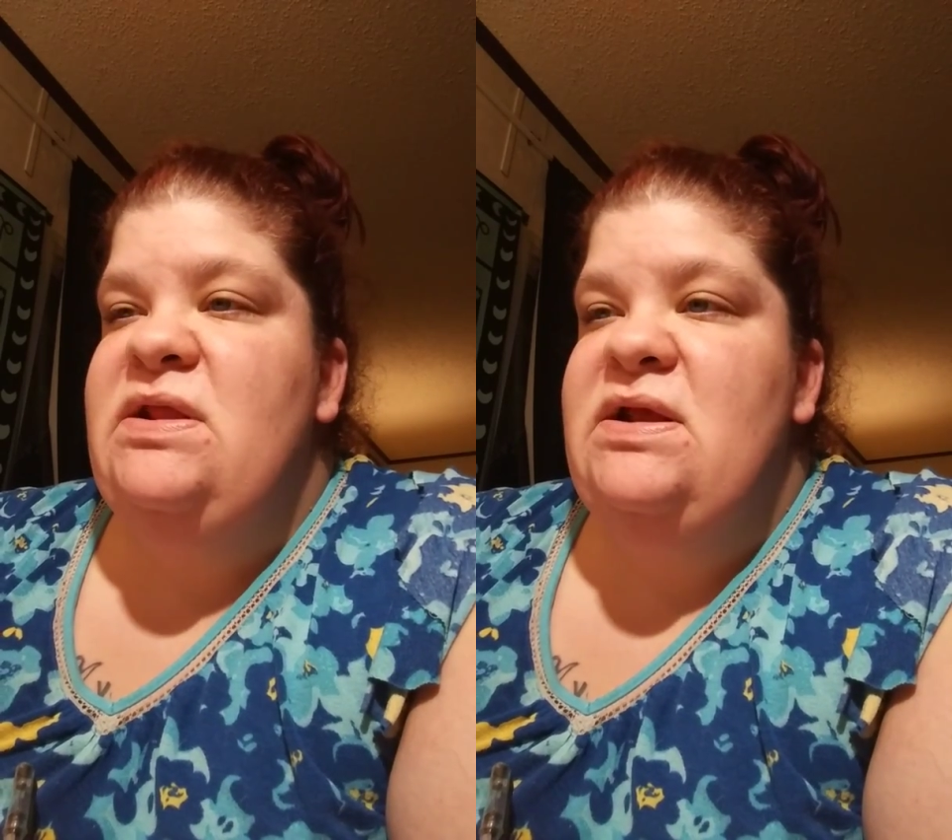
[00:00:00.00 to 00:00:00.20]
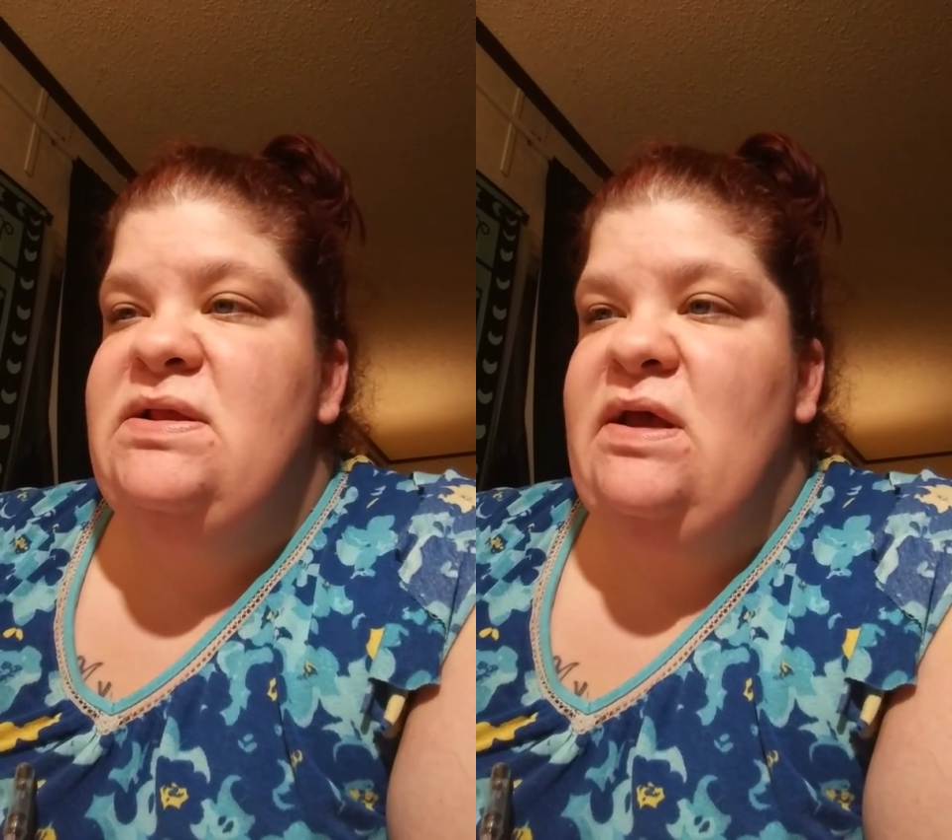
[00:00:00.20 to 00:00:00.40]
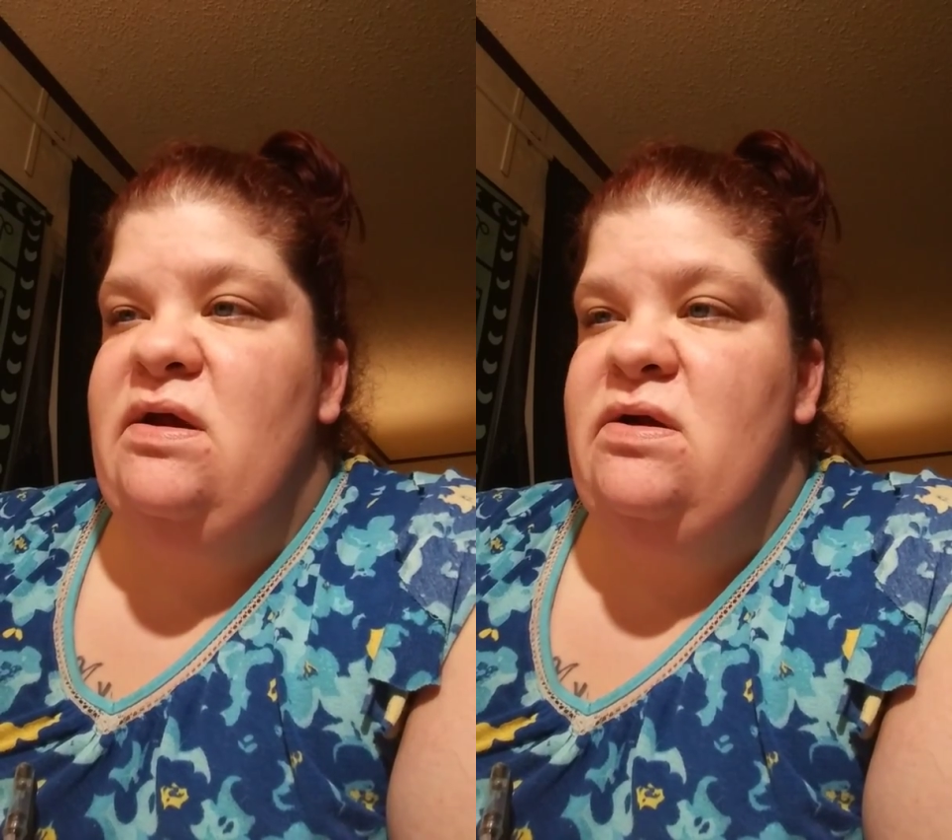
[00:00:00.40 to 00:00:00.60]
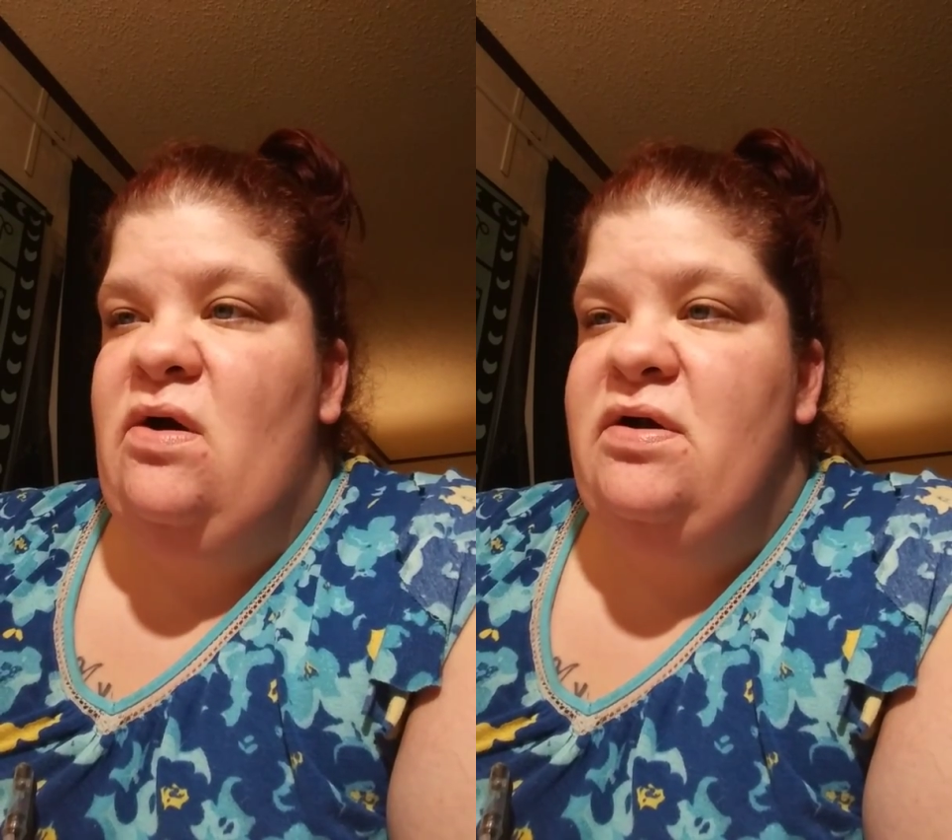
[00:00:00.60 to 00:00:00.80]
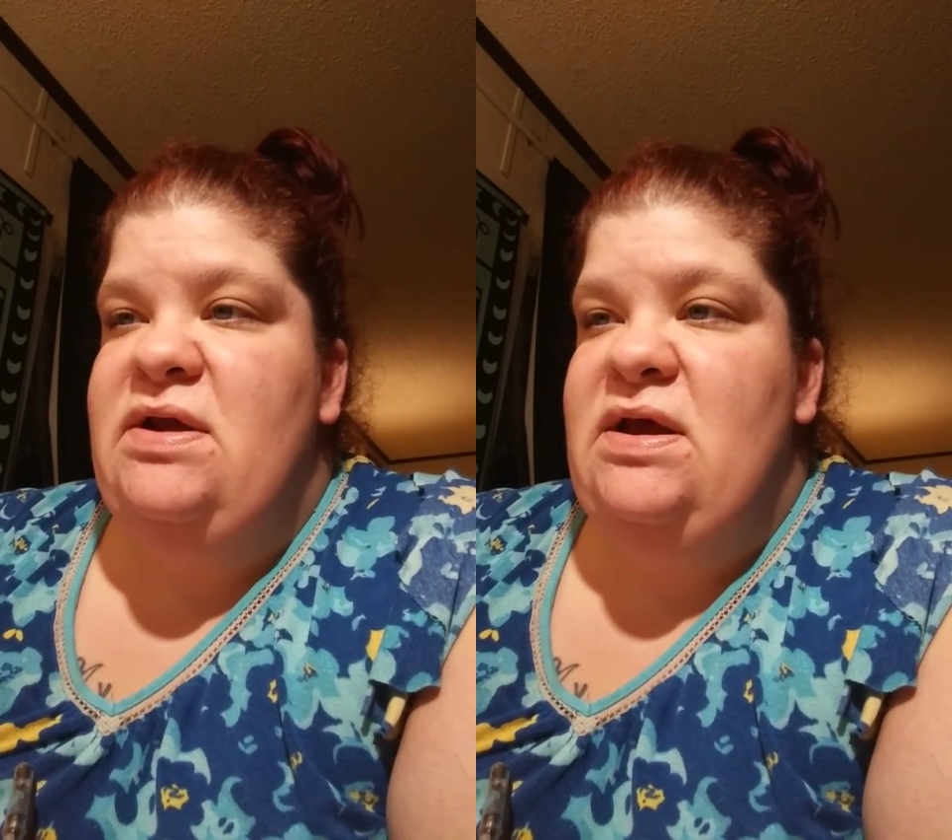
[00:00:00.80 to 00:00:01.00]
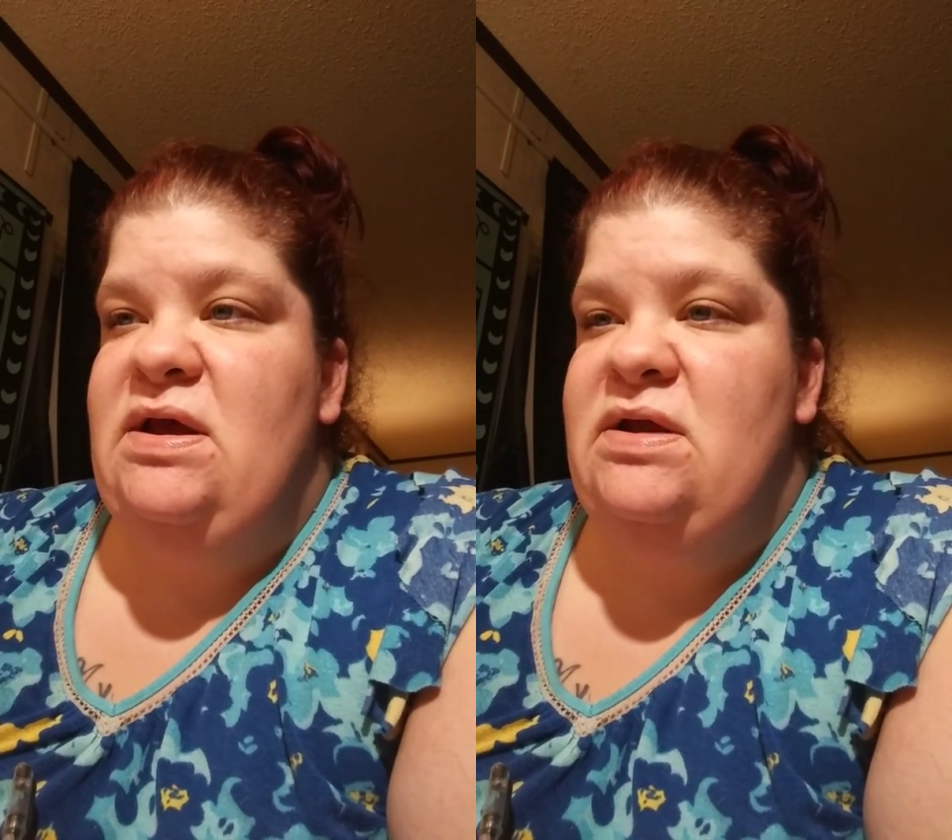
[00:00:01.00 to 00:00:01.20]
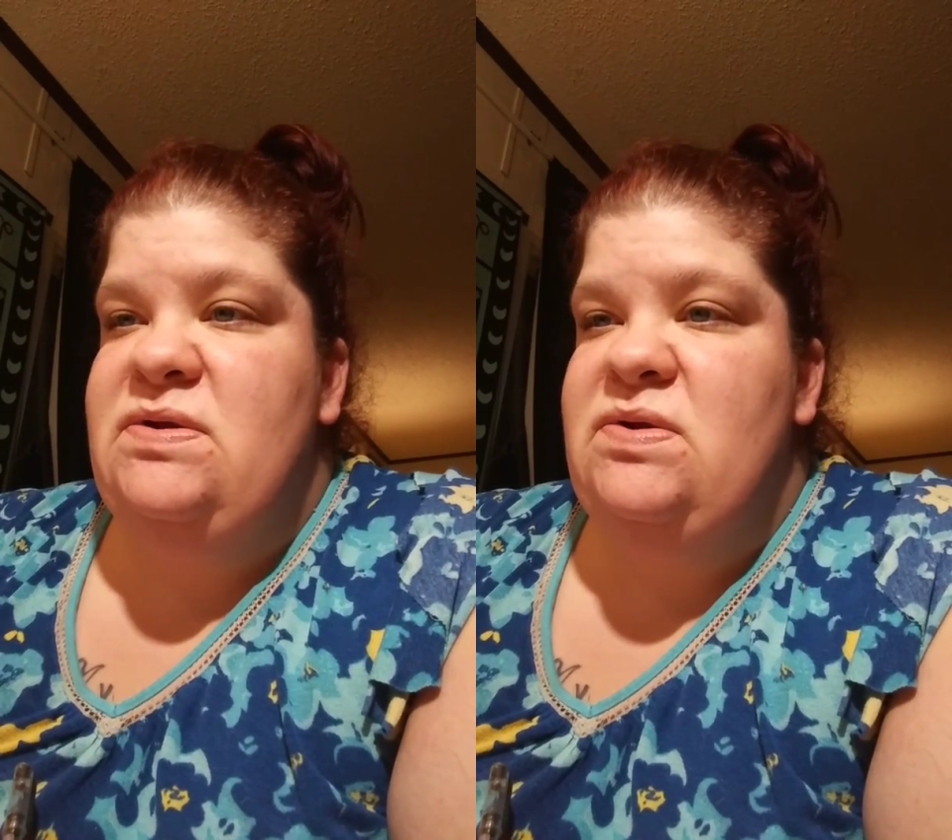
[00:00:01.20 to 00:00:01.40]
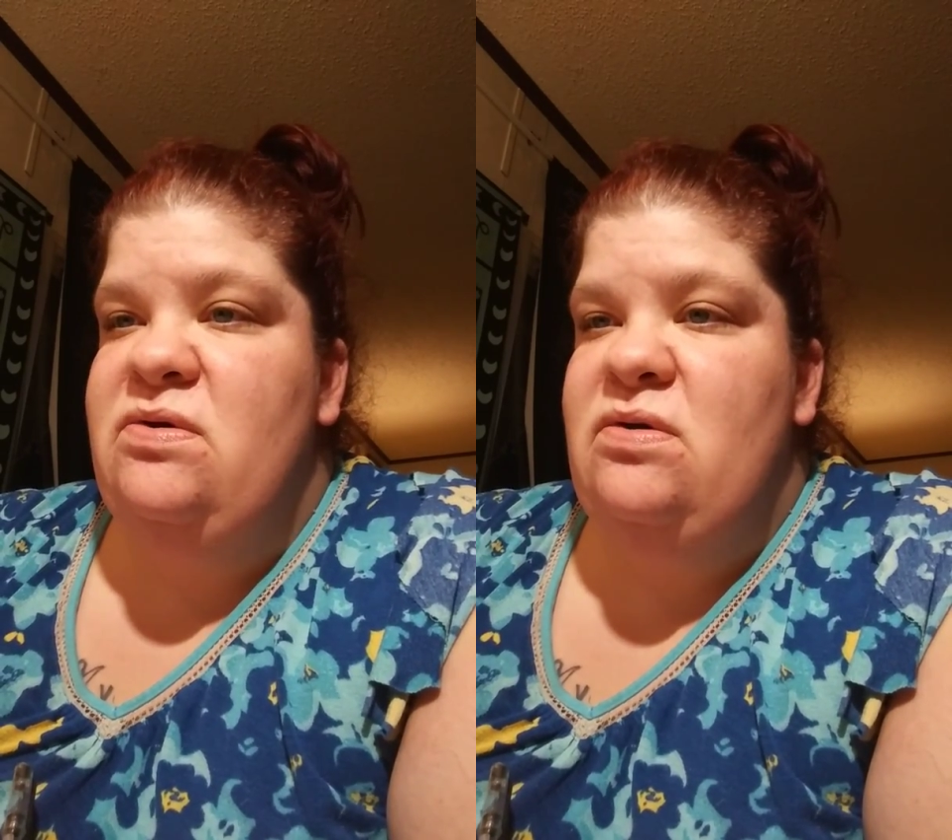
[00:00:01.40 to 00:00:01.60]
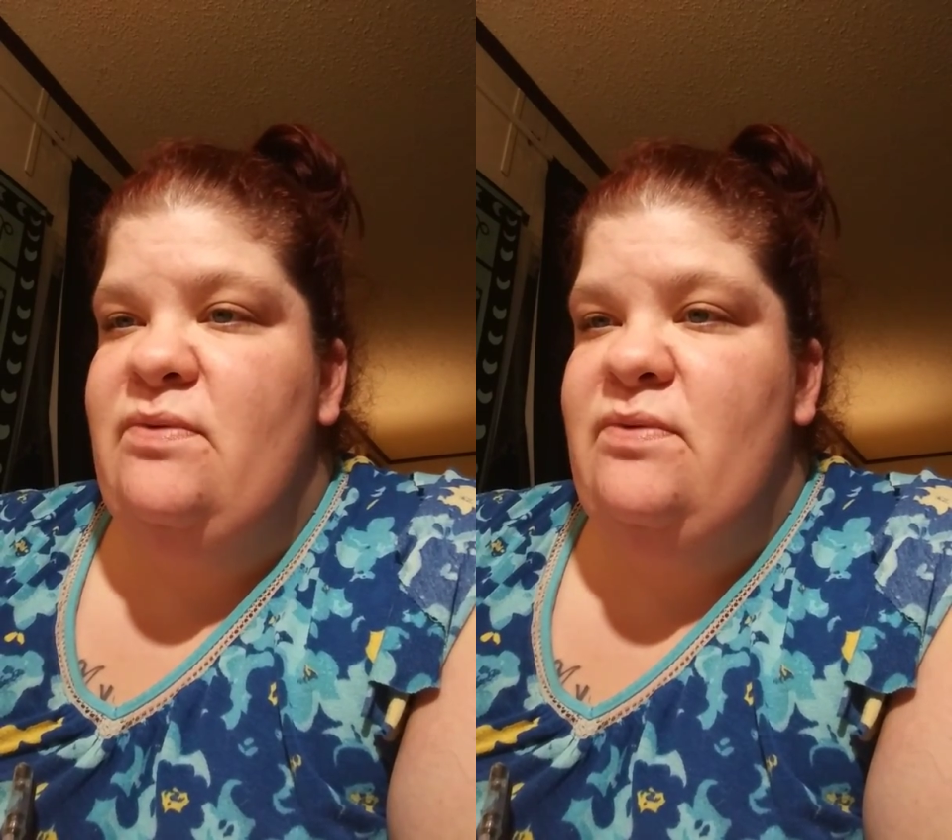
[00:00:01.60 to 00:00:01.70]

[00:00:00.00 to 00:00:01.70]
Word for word: that's kind of hard to answer in a